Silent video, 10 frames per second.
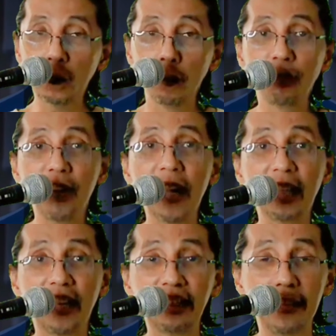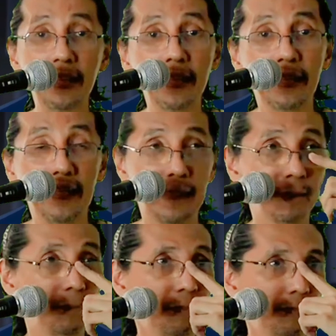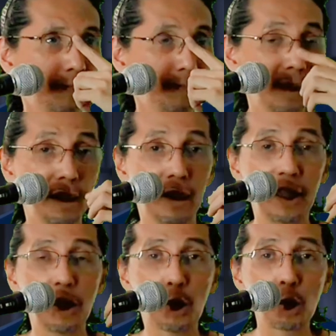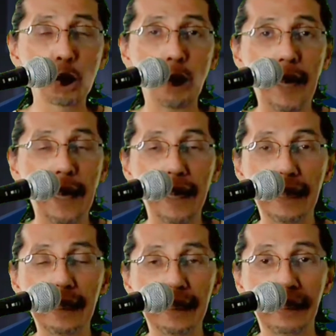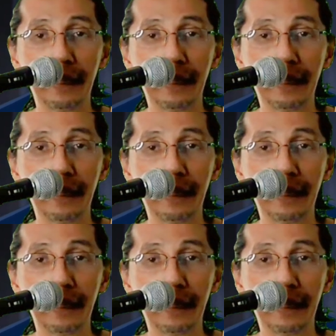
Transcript: confided in in Shusue